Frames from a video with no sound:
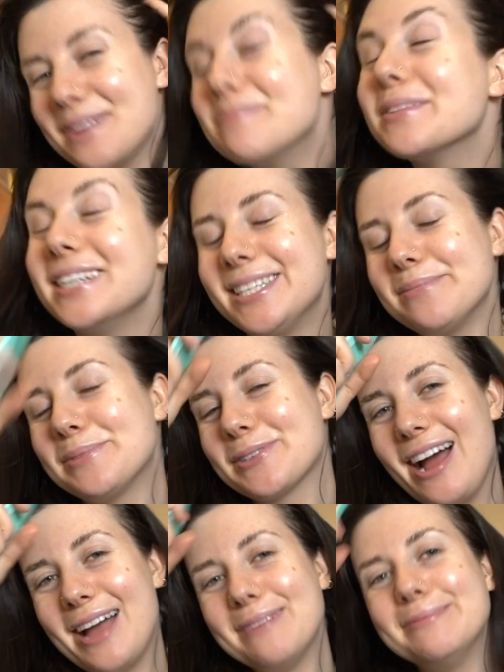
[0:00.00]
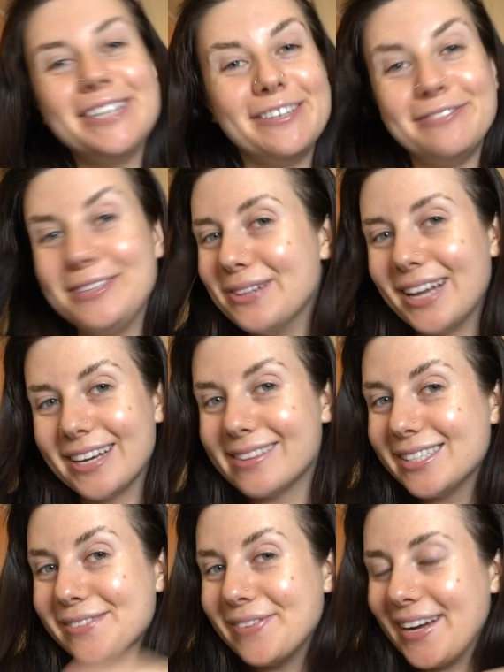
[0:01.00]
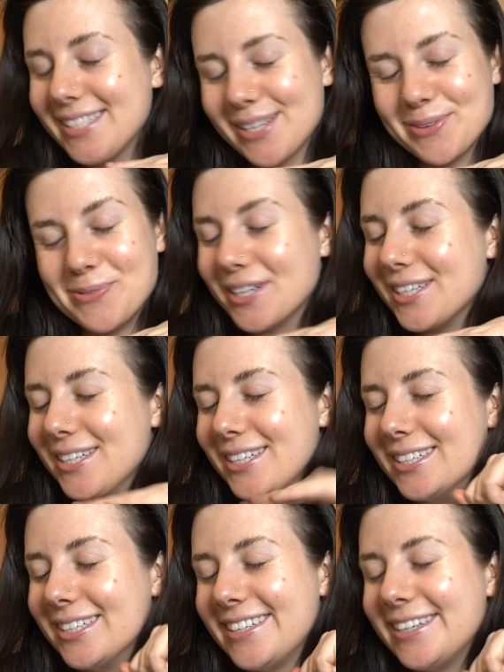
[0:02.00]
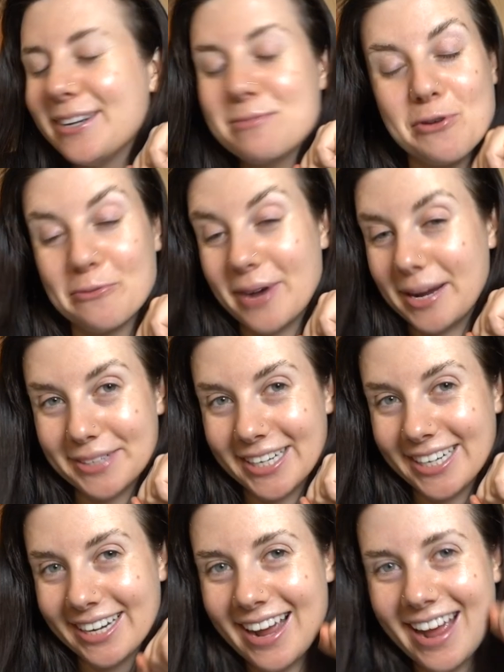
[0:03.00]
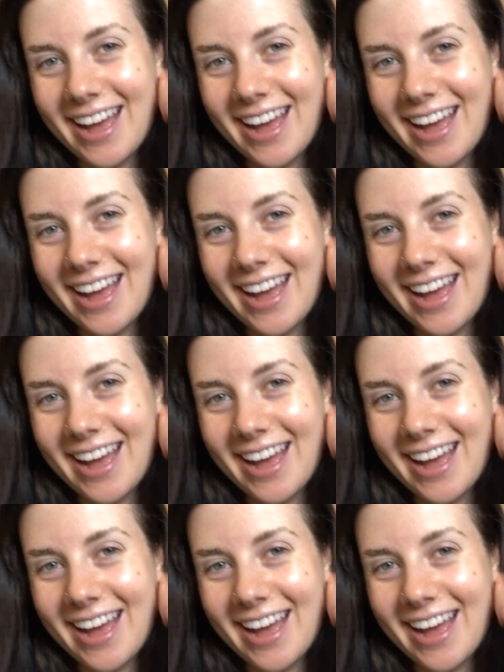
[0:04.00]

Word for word: Please subscribe if you like this face and want to hear more rambling.